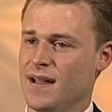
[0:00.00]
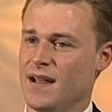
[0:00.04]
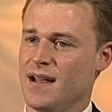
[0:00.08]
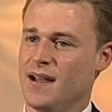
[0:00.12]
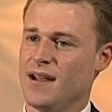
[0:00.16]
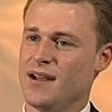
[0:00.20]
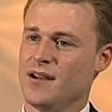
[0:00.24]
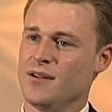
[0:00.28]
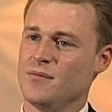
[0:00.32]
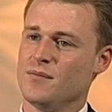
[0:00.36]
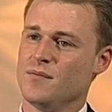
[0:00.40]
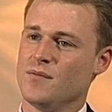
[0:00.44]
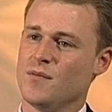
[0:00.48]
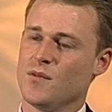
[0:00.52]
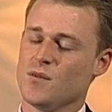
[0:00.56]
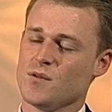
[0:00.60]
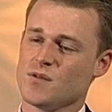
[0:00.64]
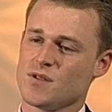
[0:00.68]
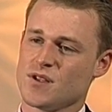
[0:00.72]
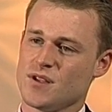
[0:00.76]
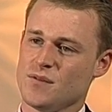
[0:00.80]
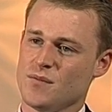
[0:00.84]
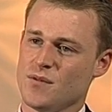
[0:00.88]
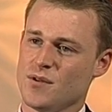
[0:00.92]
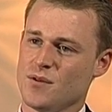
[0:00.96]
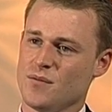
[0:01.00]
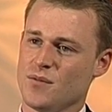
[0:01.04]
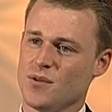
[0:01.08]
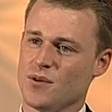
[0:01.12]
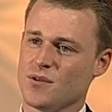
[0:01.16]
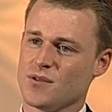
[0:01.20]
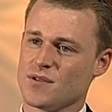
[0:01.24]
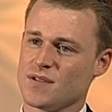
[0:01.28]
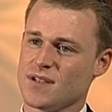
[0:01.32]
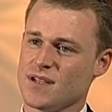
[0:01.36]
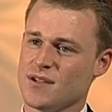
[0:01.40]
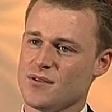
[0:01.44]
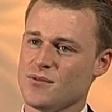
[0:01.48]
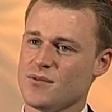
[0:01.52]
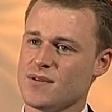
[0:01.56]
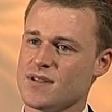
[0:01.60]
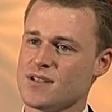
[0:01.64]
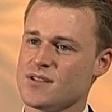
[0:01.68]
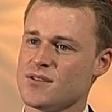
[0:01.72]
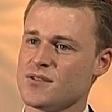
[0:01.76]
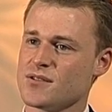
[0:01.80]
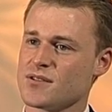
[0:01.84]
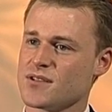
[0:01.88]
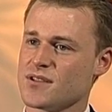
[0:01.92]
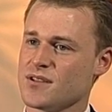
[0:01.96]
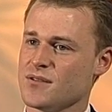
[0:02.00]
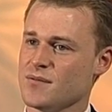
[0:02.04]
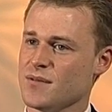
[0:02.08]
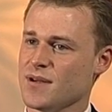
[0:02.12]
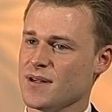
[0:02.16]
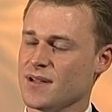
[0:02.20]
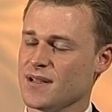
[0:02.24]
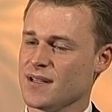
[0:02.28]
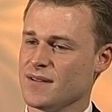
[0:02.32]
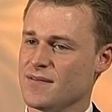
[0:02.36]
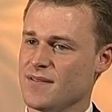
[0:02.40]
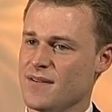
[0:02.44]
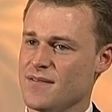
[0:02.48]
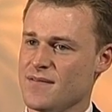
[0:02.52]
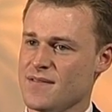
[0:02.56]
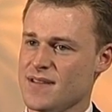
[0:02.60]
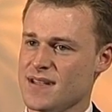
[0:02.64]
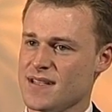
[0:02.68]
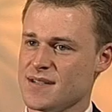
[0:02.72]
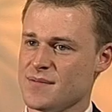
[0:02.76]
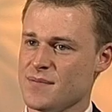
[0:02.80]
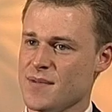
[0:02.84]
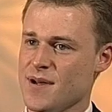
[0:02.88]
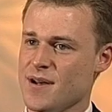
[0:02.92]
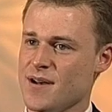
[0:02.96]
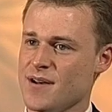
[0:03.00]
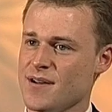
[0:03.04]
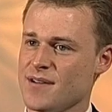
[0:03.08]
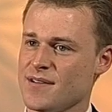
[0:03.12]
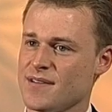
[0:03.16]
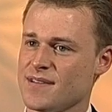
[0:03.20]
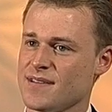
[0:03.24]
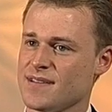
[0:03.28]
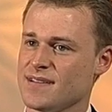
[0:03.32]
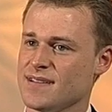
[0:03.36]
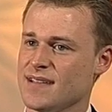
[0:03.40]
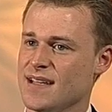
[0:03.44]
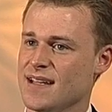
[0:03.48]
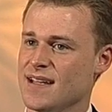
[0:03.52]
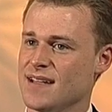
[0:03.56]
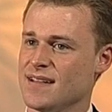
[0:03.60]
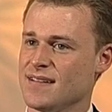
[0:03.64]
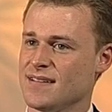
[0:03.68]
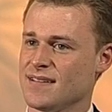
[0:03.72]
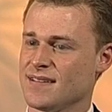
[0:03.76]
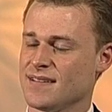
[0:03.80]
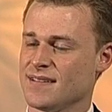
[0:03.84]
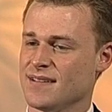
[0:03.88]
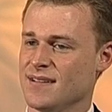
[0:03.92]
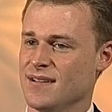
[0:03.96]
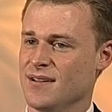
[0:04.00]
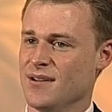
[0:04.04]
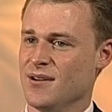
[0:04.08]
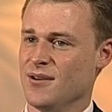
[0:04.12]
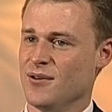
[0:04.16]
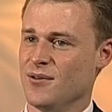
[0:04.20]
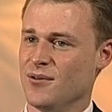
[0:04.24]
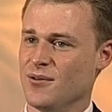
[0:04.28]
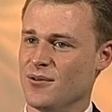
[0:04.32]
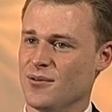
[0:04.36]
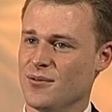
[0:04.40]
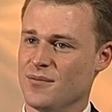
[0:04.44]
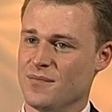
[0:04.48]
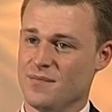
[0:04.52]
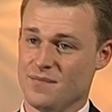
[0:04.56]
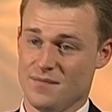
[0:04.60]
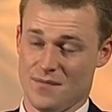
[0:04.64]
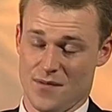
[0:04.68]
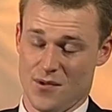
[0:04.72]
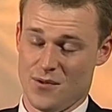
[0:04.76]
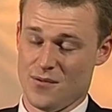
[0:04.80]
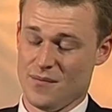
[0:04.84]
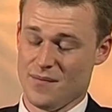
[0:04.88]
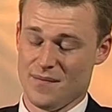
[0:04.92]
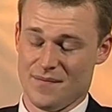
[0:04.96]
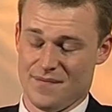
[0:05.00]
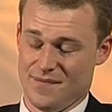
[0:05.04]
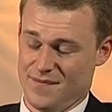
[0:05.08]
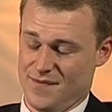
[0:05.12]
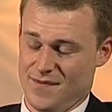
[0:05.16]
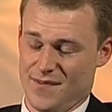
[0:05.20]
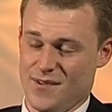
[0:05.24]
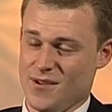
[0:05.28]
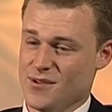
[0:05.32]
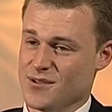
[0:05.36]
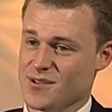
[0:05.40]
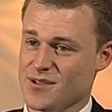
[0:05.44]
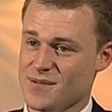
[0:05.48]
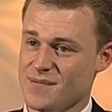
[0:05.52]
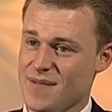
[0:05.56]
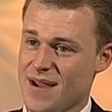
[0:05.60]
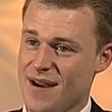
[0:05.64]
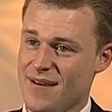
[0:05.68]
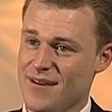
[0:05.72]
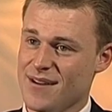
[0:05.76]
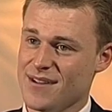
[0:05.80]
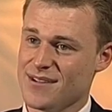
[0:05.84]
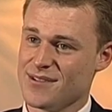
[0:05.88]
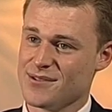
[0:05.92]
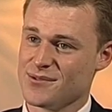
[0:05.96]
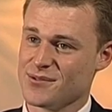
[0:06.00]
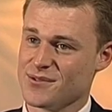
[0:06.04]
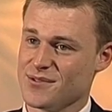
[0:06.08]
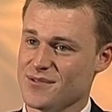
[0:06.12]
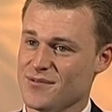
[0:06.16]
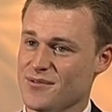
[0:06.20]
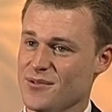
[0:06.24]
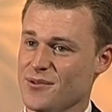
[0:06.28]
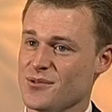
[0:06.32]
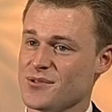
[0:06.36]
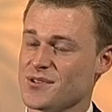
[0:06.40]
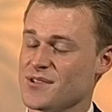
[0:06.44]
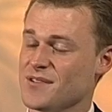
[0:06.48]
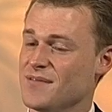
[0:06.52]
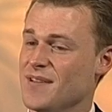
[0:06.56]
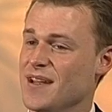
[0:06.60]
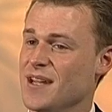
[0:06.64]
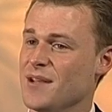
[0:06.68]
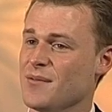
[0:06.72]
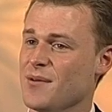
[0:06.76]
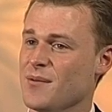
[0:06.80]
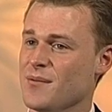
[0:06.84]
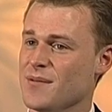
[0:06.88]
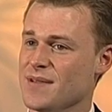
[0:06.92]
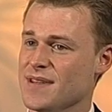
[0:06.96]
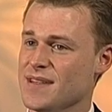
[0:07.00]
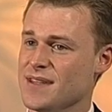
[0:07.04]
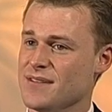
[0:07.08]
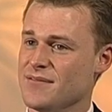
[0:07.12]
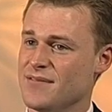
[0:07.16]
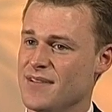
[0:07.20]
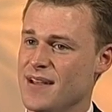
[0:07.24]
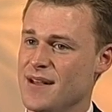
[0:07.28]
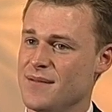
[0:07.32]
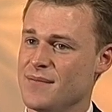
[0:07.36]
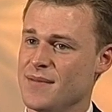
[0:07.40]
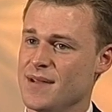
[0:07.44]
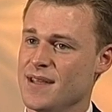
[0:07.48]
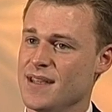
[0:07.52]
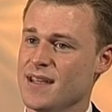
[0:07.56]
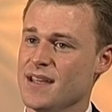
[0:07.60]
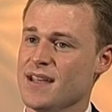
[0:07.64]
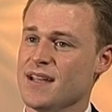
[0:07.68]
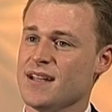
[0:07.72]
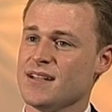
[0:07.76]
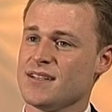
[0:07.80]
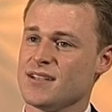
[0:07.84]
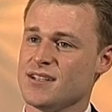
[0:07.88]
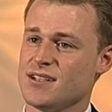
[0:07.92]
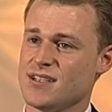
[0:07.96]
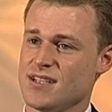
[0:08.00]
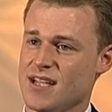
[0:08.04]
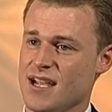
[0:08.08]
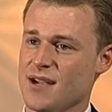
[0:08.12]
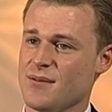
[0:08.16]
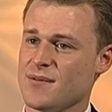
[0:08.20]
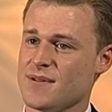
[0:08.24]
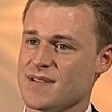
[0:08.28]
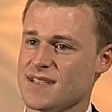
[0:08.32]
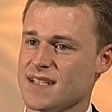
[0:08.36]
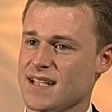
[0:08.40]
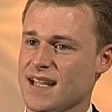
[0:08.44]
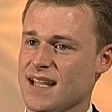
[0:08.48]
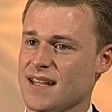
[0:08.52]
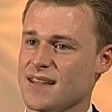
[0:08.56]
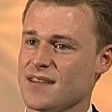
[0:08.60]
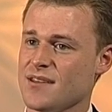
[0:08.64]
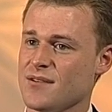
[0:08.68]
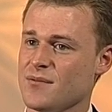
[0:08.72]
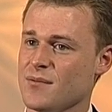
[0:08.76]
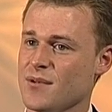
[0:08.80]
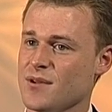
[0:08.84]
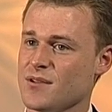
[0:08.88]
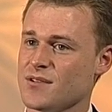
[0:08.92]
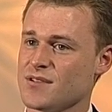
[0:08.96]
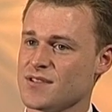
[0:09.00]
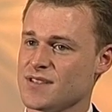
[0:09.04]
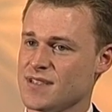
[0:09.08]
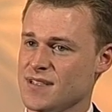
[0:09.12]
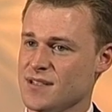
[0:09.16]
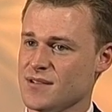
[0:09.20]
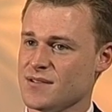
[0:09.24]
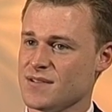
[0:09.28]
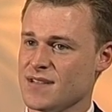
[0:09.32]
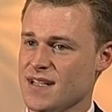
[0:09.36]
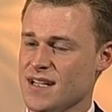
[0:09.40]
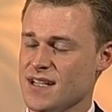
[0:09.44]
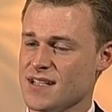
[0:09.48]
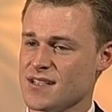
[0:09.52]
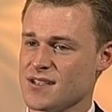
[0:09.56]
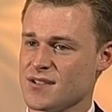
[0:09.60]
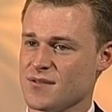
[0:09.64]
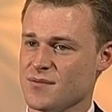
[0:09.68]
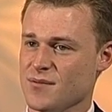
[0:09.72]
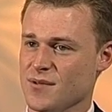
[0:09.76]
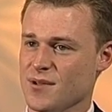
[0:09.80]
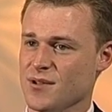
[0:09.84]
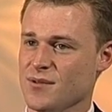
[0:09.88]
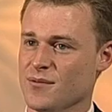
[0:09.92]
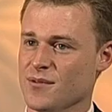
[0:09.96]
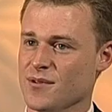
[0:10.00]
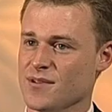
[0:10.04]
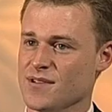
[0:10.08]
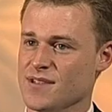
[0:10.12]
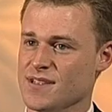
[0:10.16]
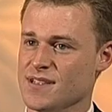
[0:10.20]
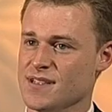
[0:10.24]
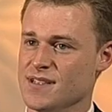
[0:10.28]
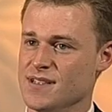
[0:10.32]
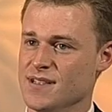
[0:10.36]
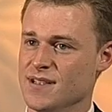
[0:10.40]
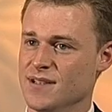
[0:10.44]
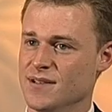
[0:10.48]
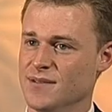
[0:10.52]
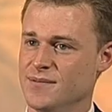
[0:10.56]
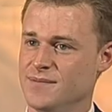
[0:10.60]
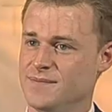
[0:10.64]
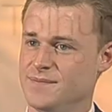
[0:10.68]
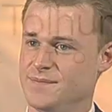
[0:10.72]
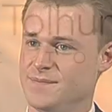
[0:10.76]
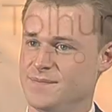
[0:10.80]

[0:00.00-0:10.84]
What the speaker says: And also, more importantly, always look to the will if ever there's a birth, death, or future marriage or divorce of anyone within the family, to check once again that the will still does what you want it to do.